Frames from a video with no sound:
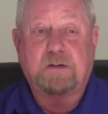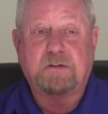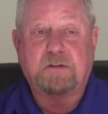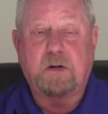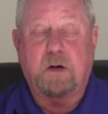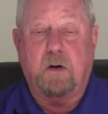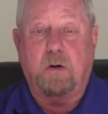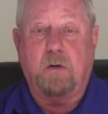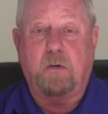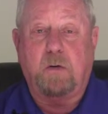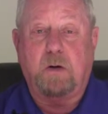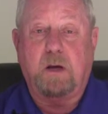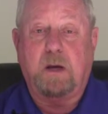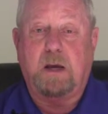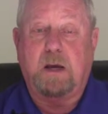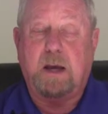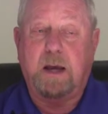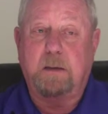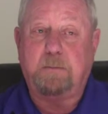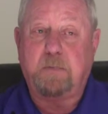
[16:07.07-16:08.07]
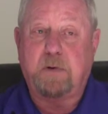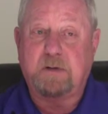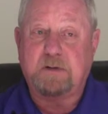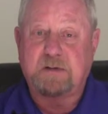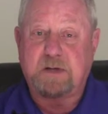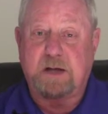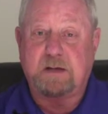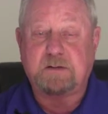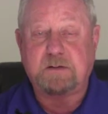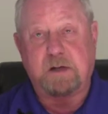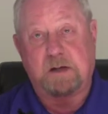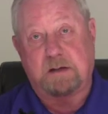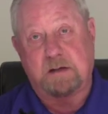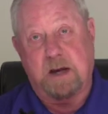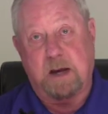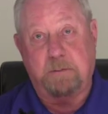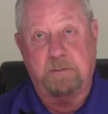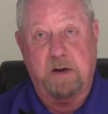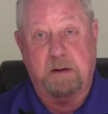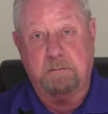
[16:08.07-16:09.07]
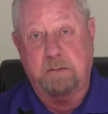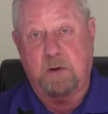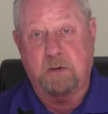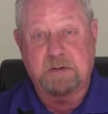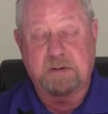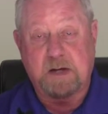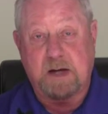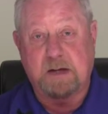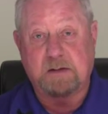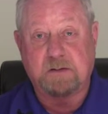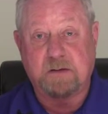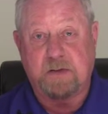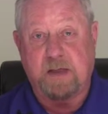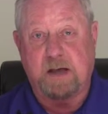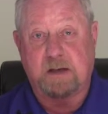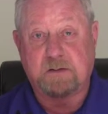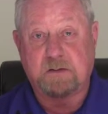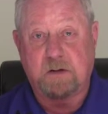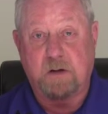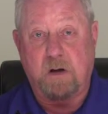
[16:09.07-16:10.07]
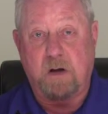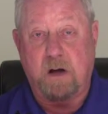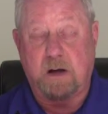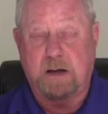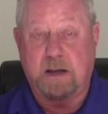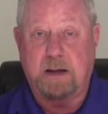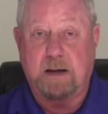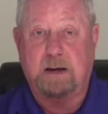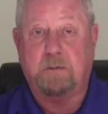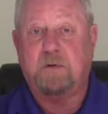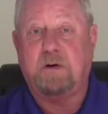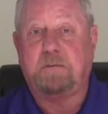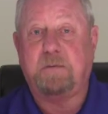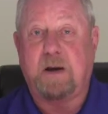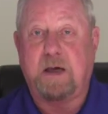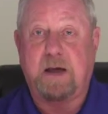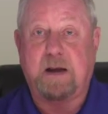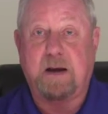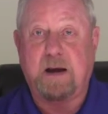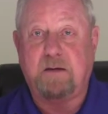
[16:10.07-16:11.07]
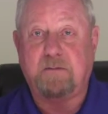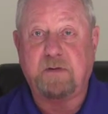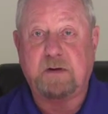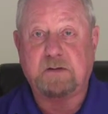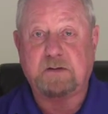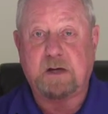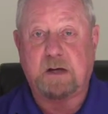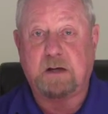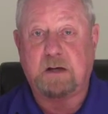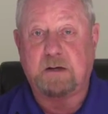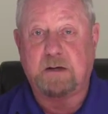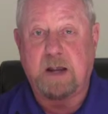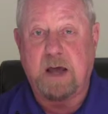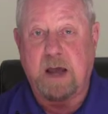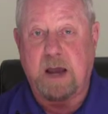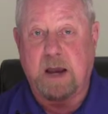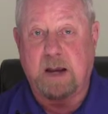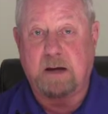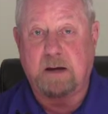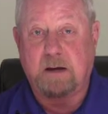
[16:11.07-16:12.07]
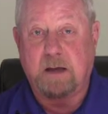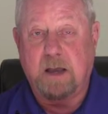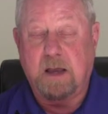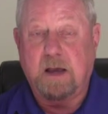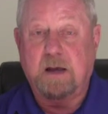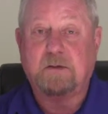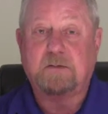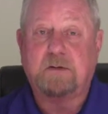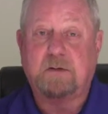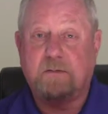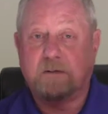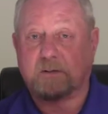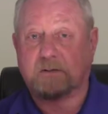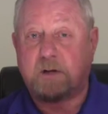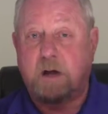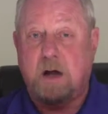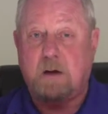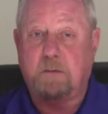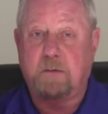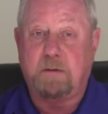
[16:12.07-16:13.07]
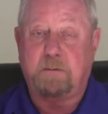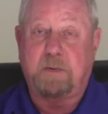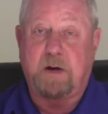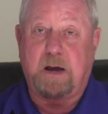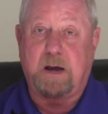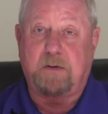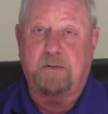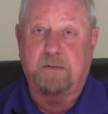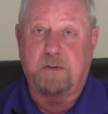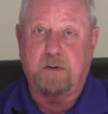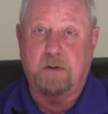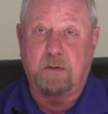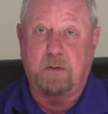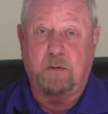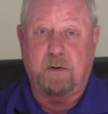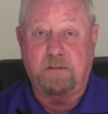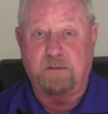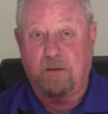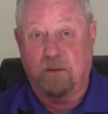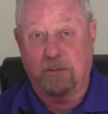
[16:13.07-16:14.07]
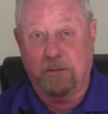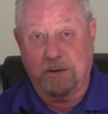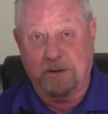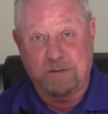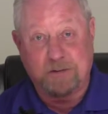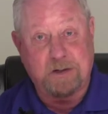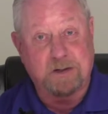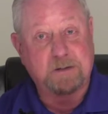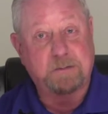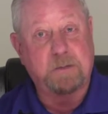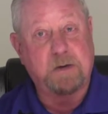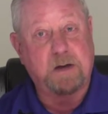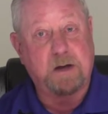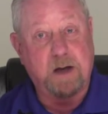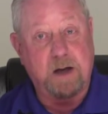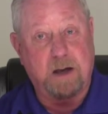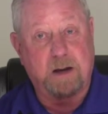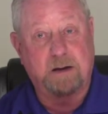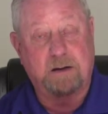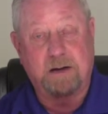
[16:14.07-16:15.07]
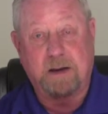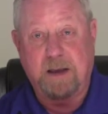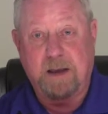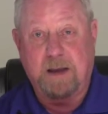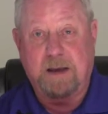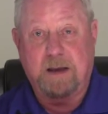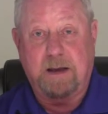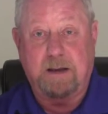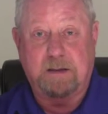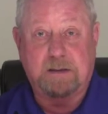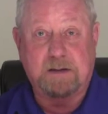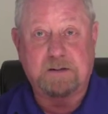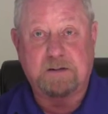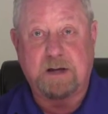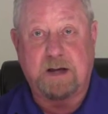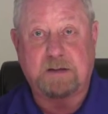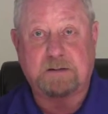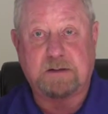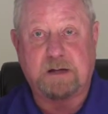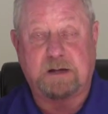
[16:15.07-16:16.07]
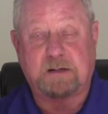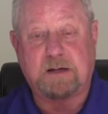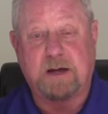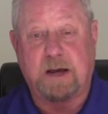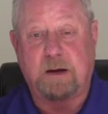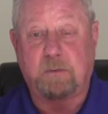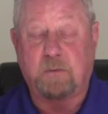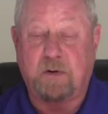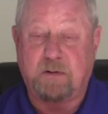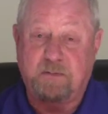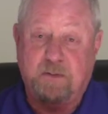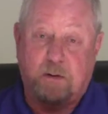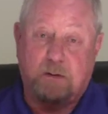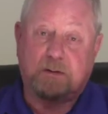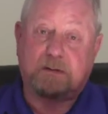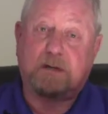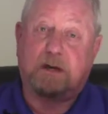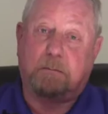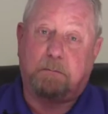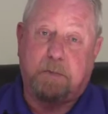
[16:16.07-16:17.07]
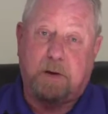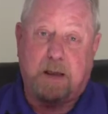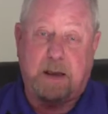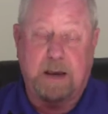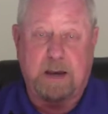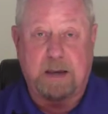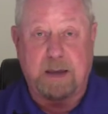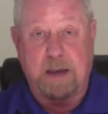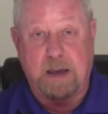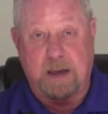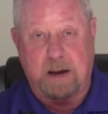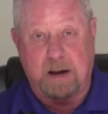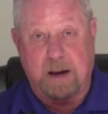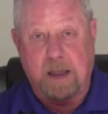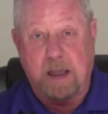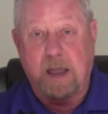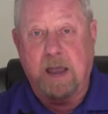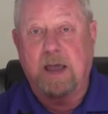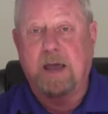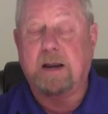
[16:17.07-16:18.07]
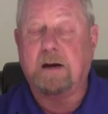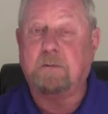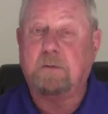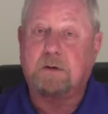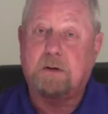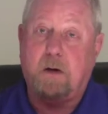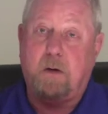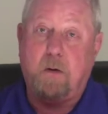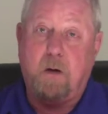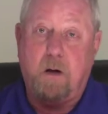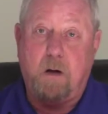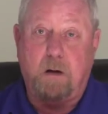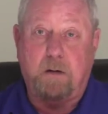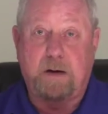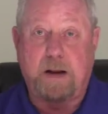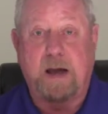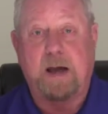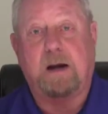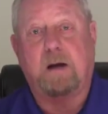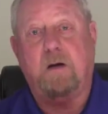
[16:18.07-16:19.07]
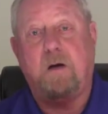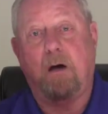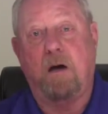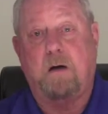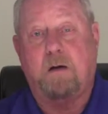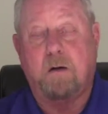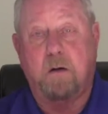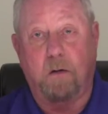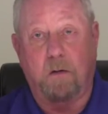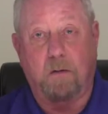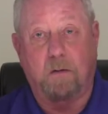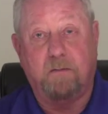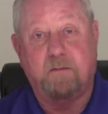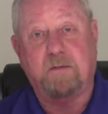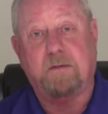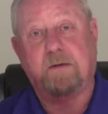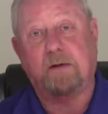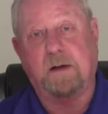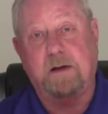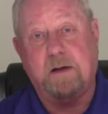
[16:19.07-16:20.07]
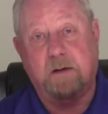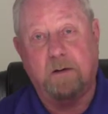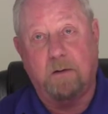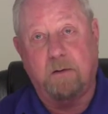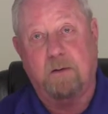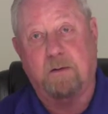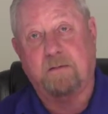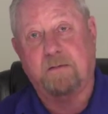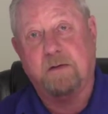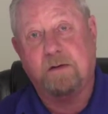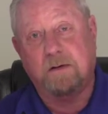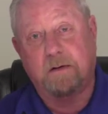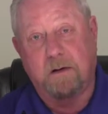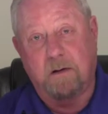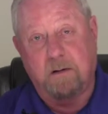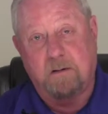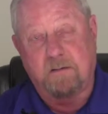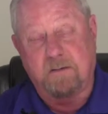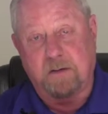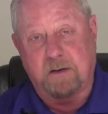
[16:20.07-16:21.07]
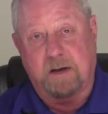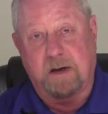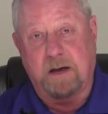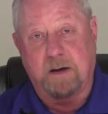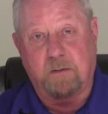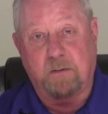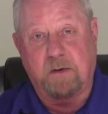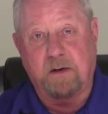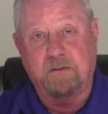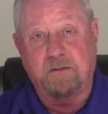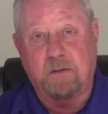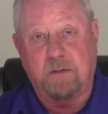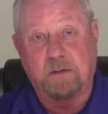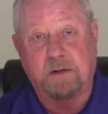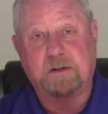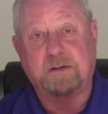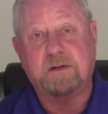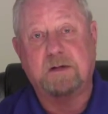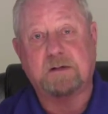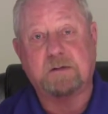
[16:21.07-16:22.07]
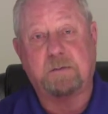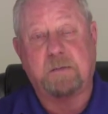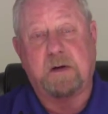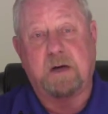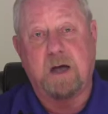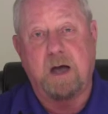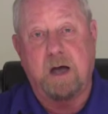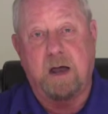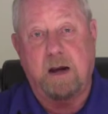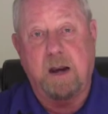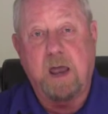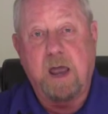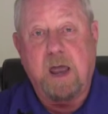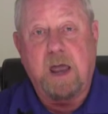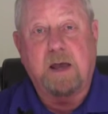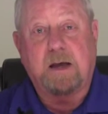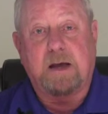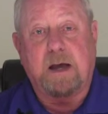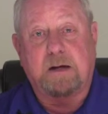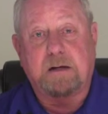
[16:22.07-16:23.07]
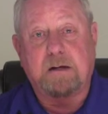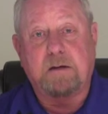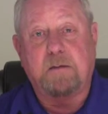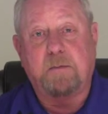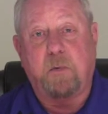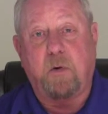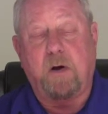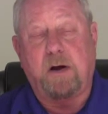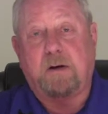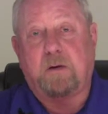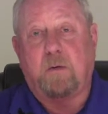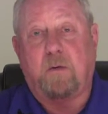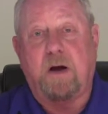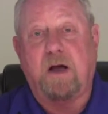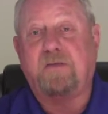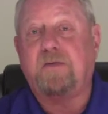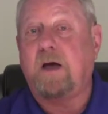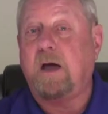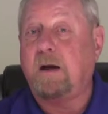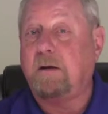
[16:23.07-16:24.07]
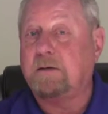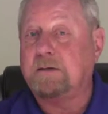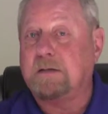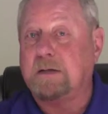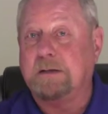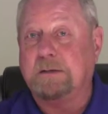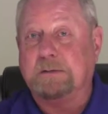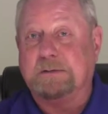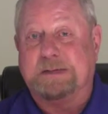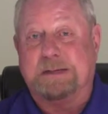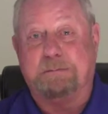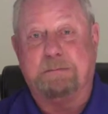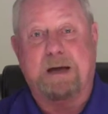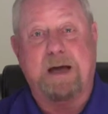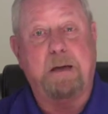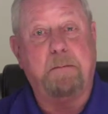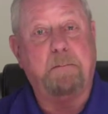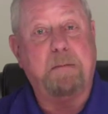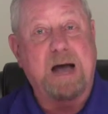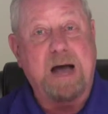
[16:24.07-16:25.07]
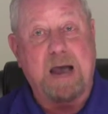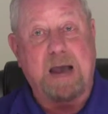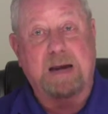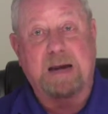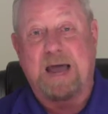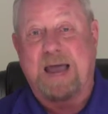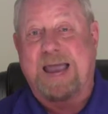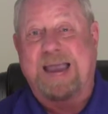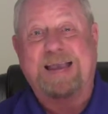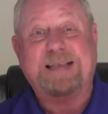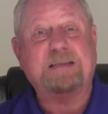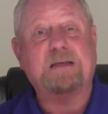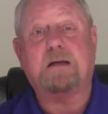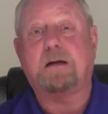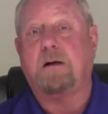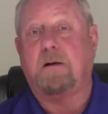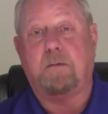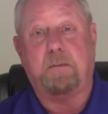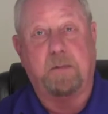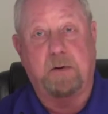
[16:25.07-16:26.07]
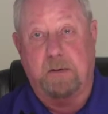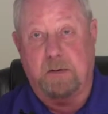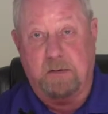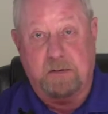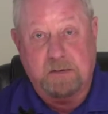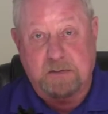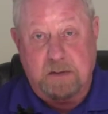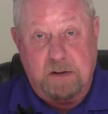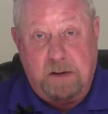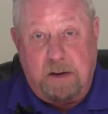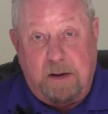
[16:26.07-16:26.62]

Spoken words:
So he put sensing tape on both sides of that song, and he would play it every single night. So the song would play through, We've Only Just Begun, hit the sensing tape, reverse, and play again. And it would go all night long, over and over and over again. We've only just begun. Got to the point where I thought I was losing my mind. I hate the Carpenters.